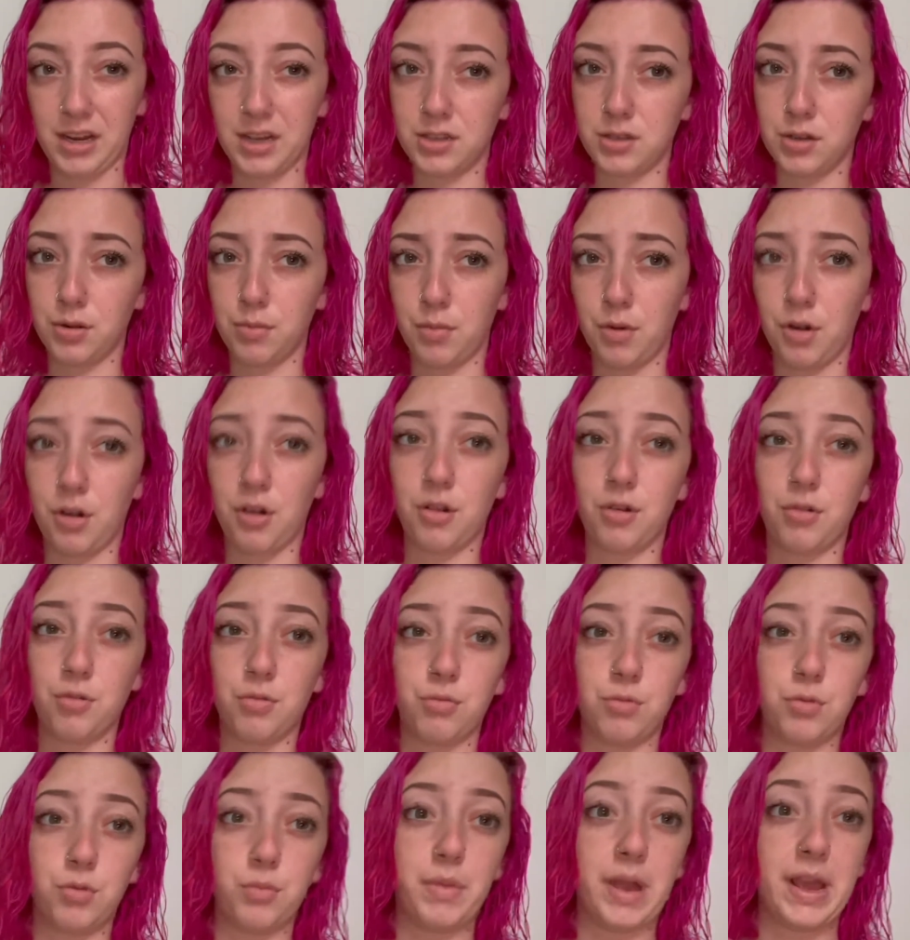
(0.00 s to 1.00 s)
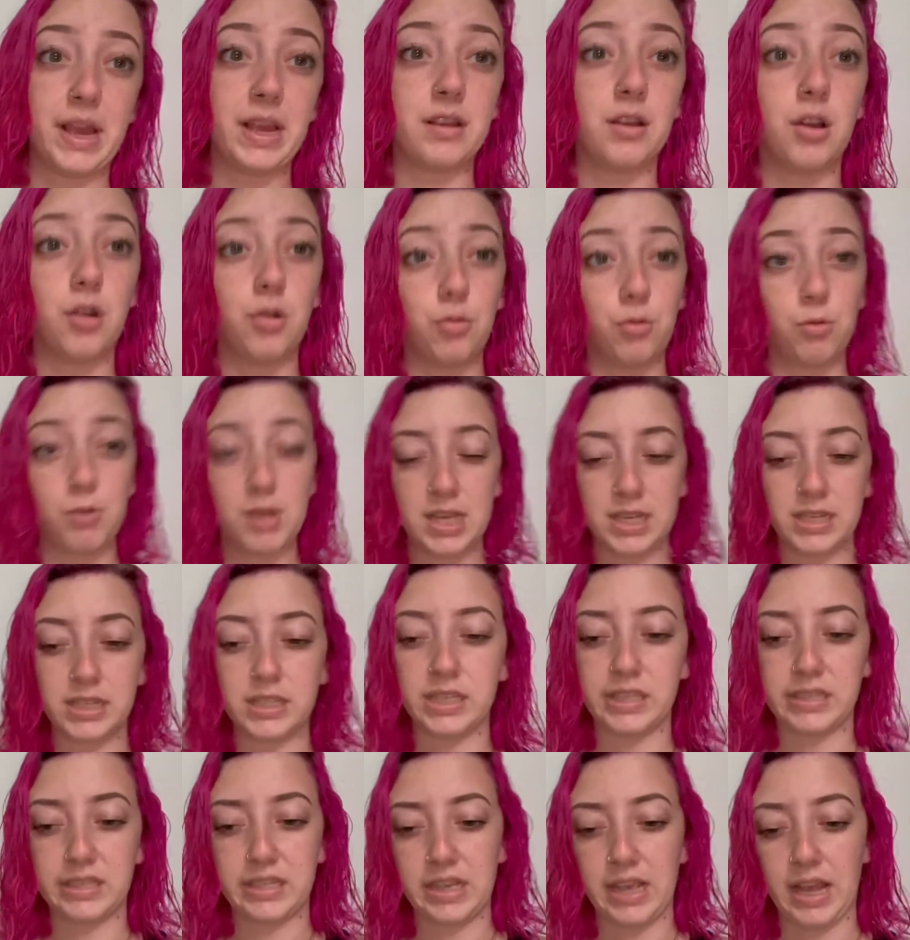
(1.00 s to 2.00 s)
Tomorrow will make a week
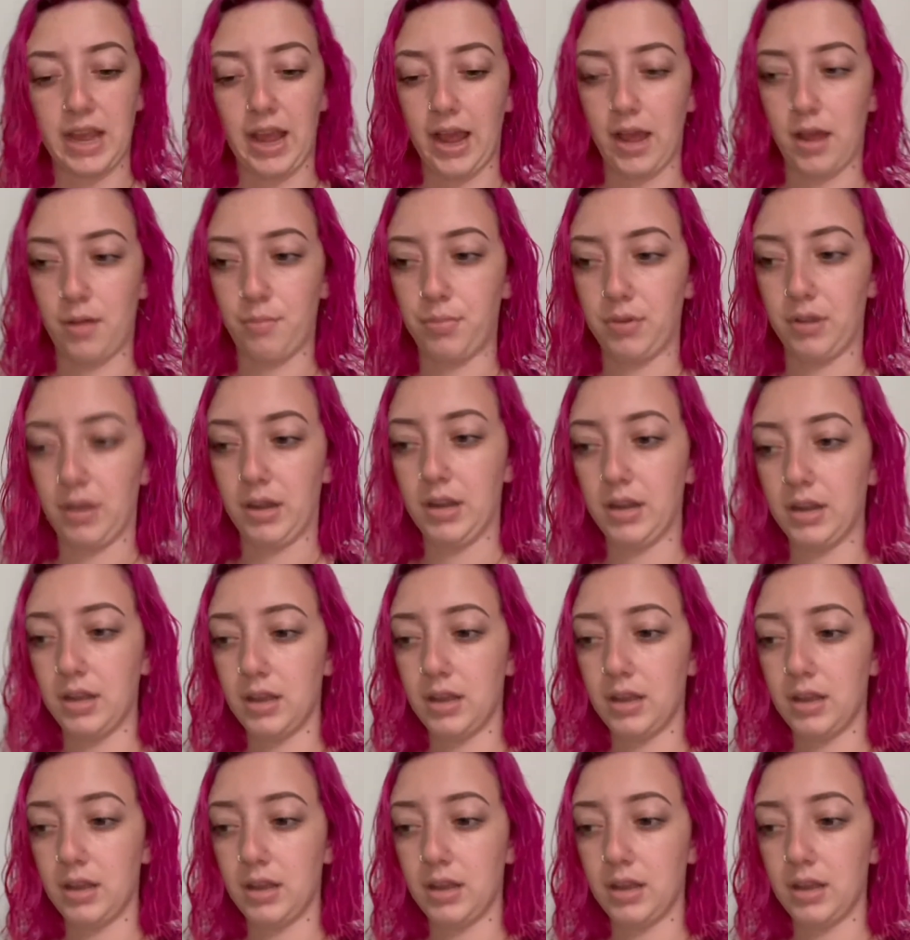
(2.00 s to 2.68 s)
since it happened.